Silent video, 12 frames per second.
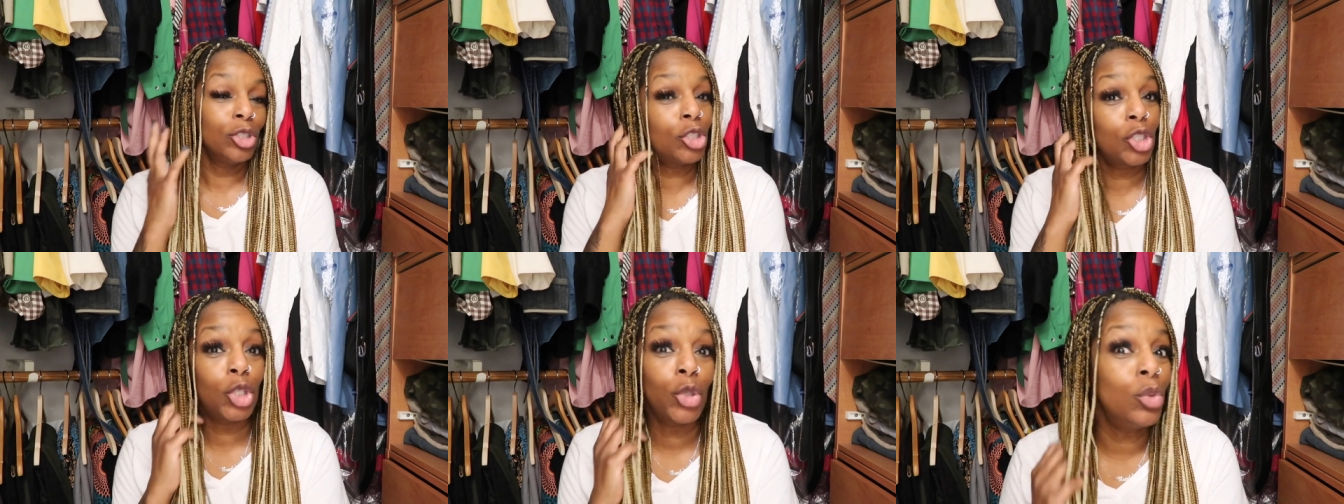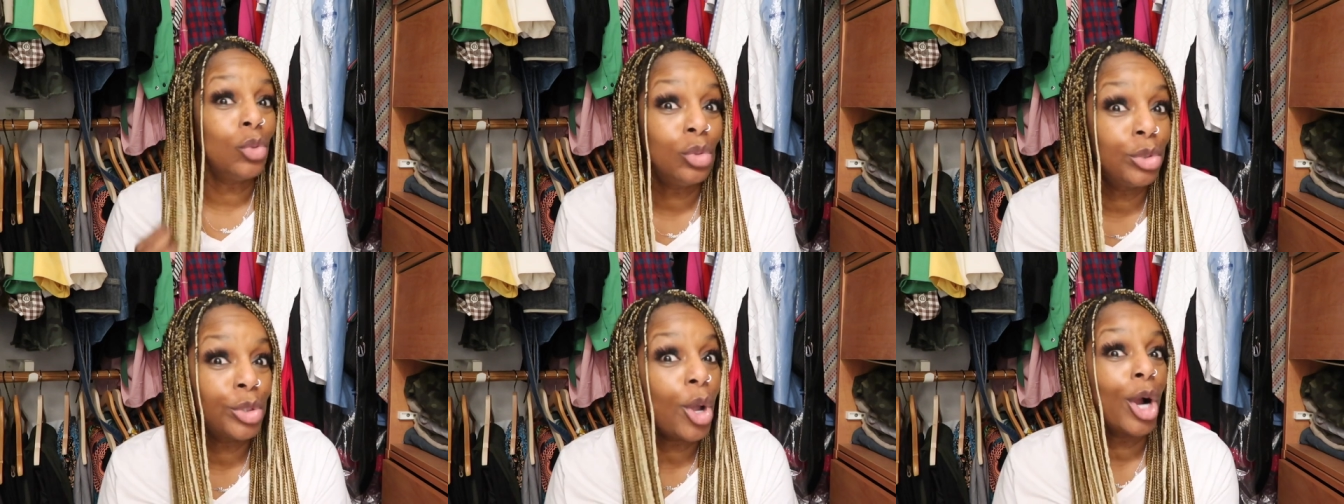
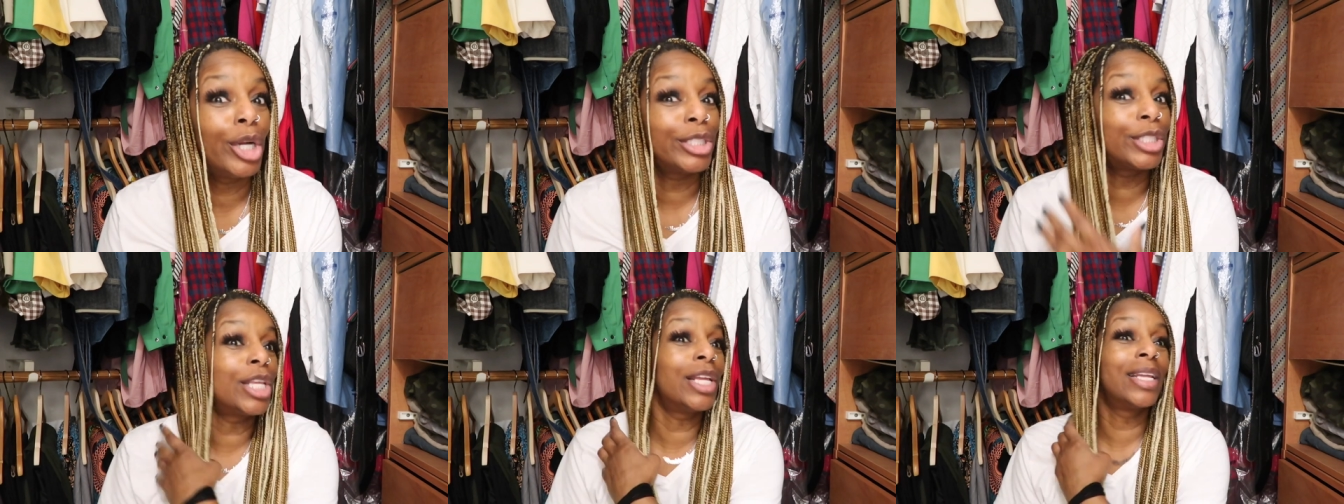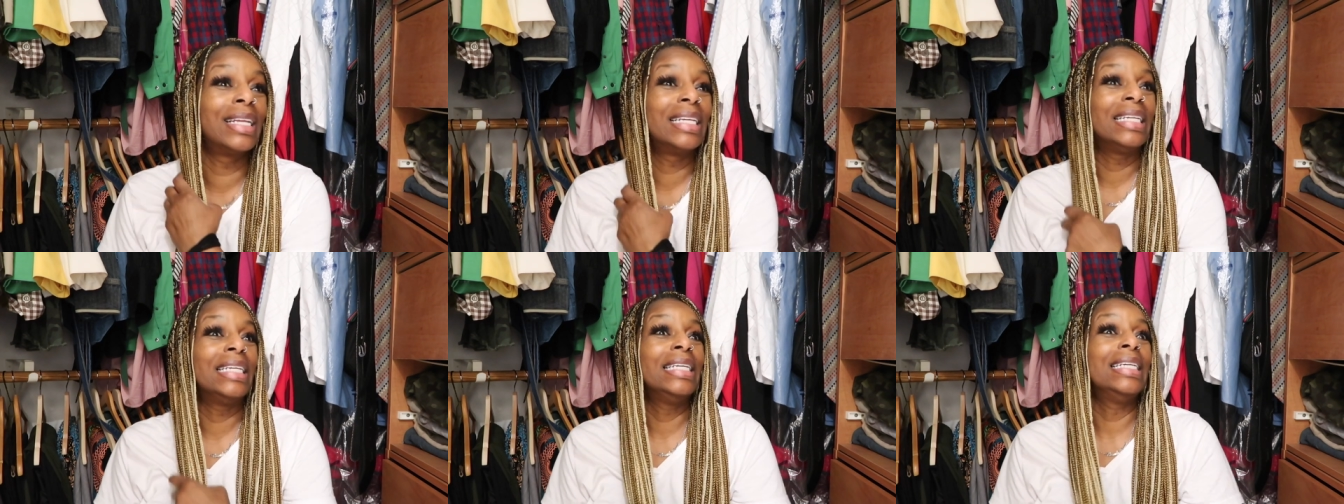School starts
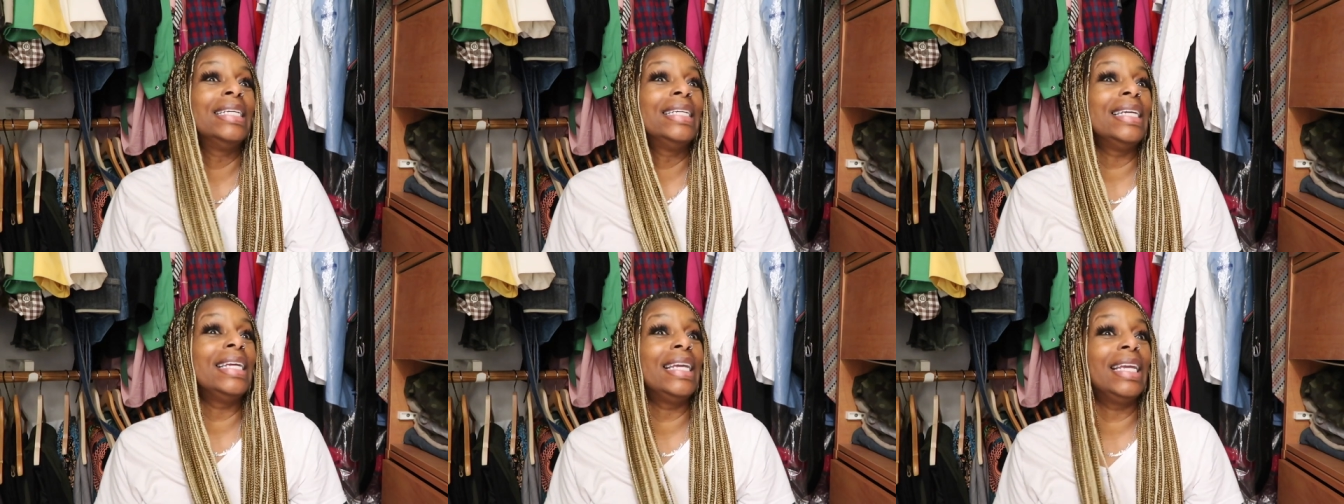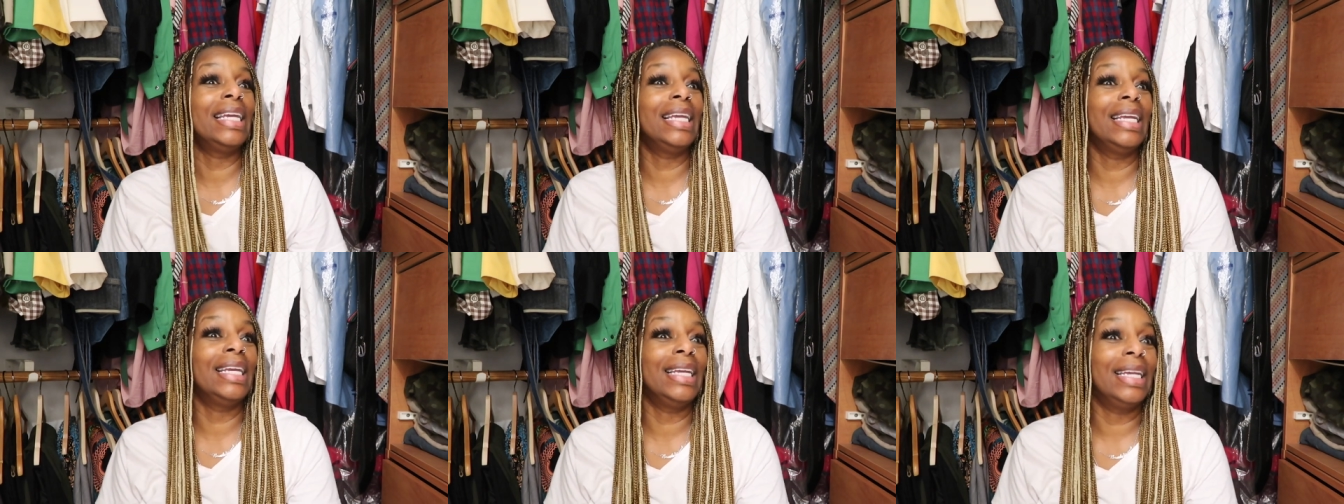
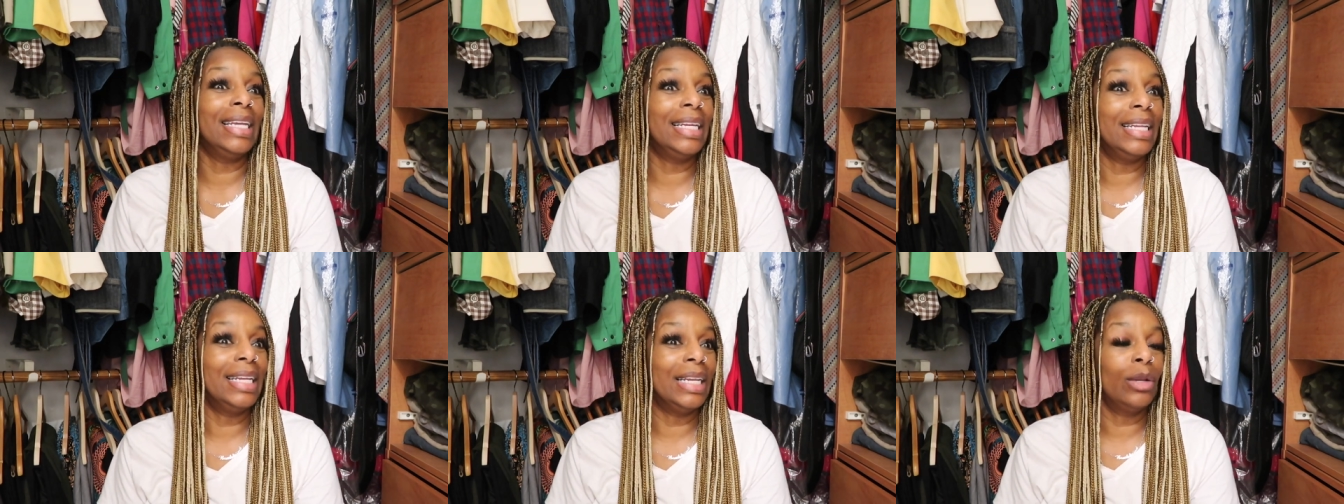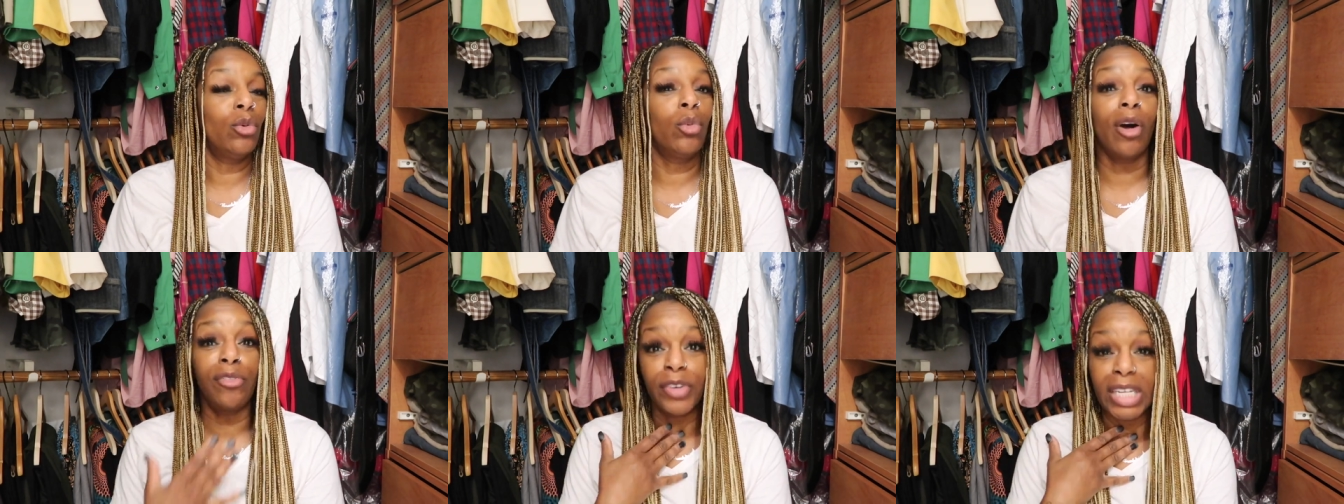in,
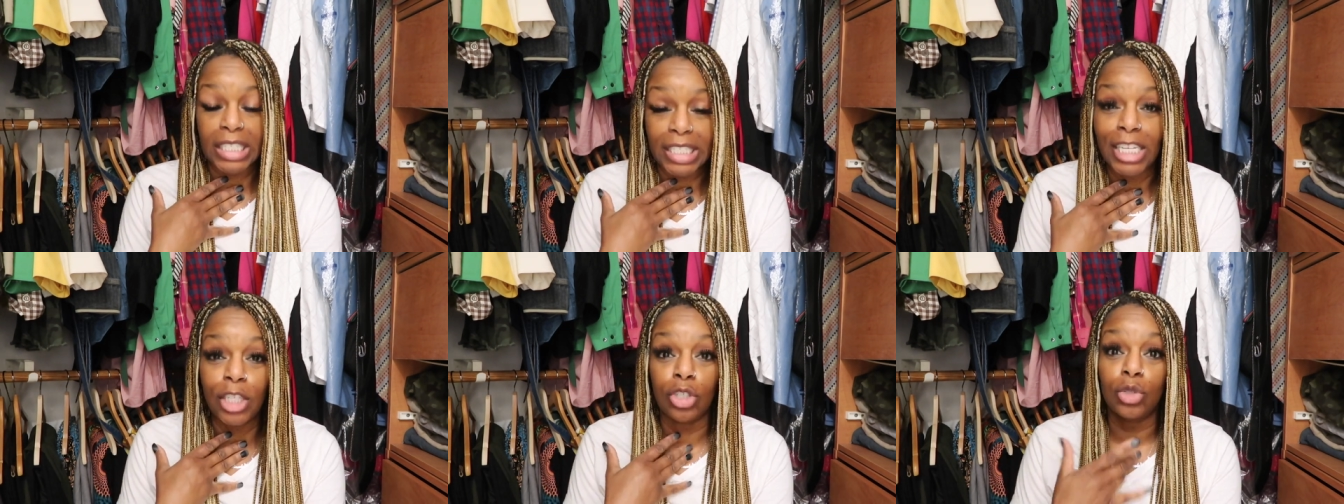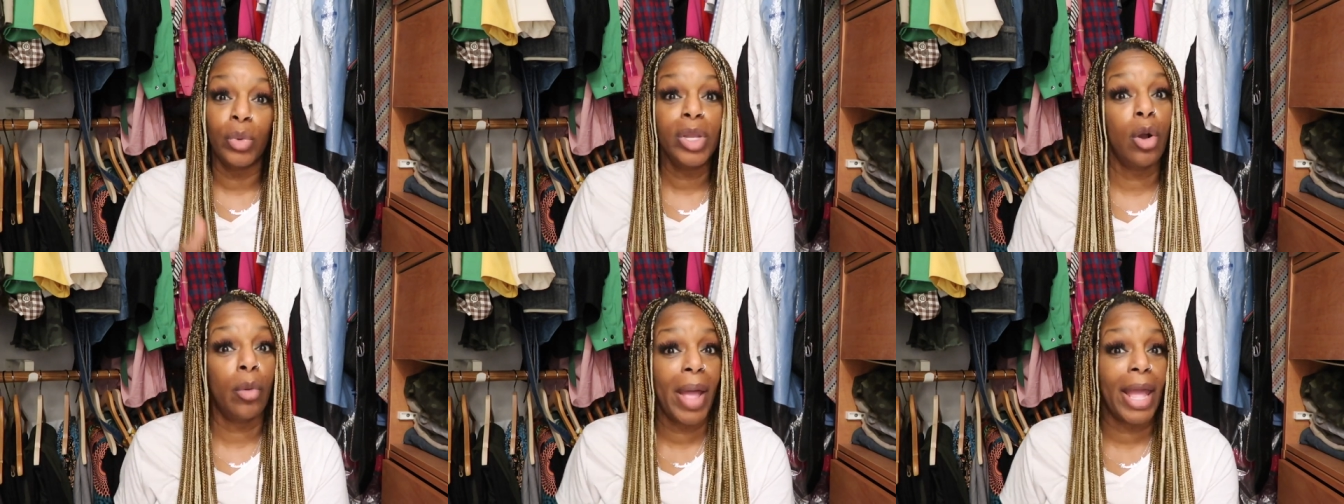well, for the teachers, we
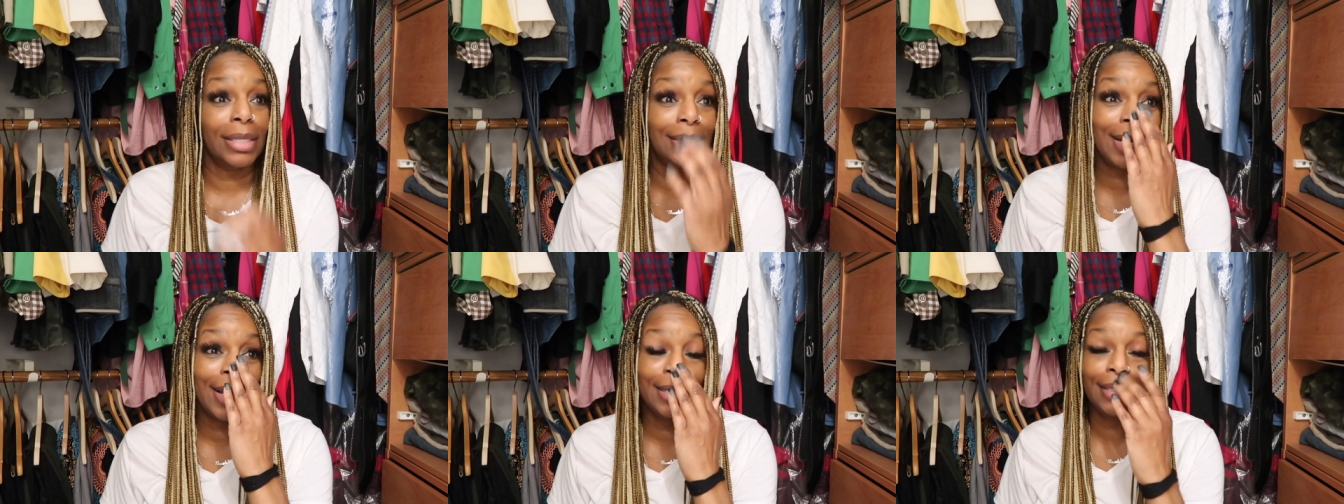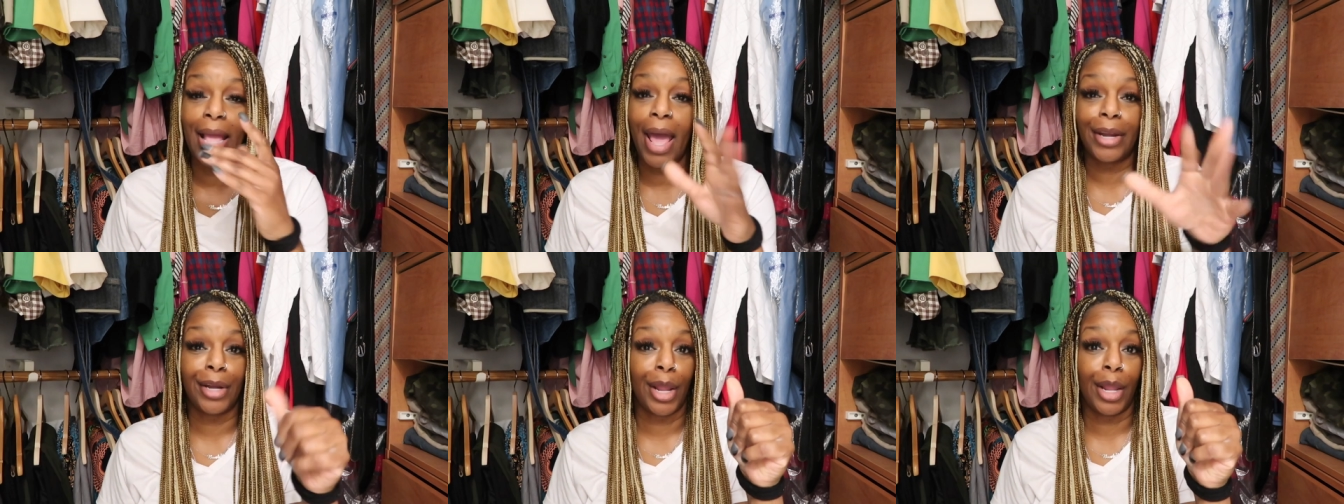go back. Today is
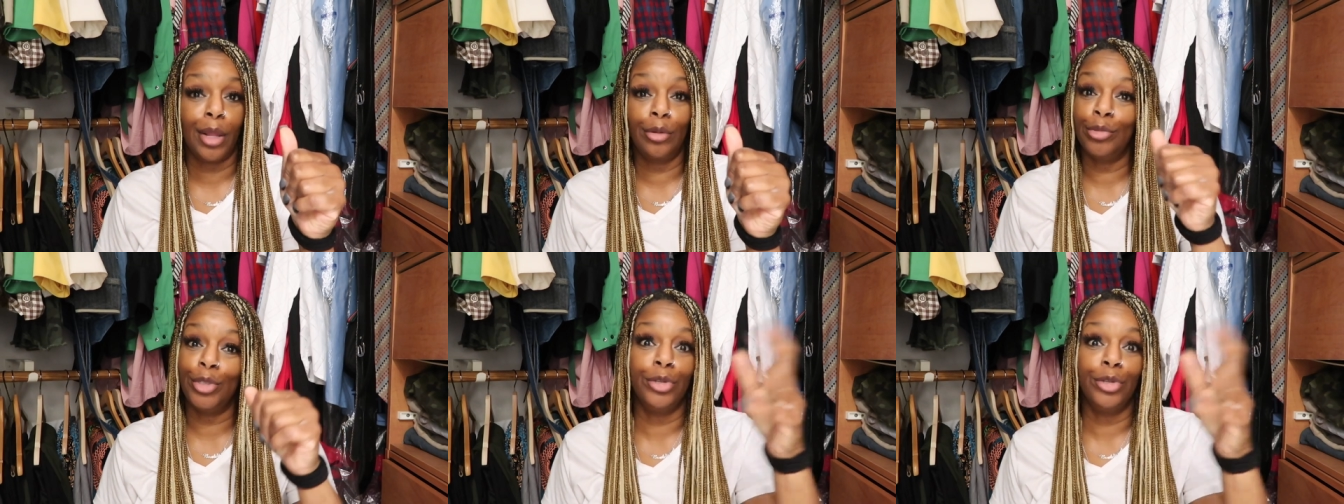Saturday.